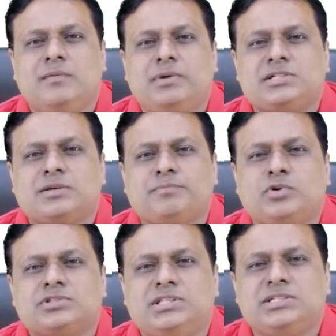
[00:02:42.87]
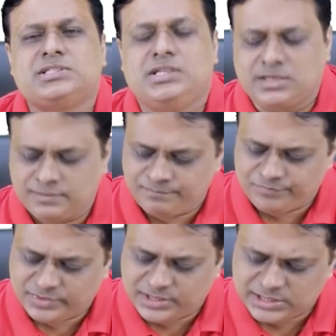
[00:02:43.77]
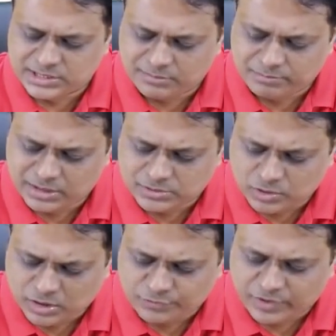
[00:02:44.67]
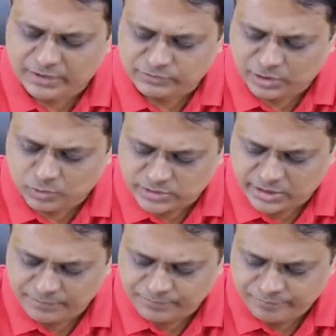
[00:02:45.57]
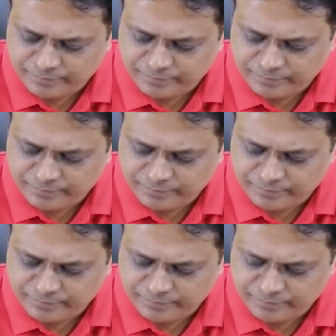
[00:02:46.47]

But suppose this year this number is not 5000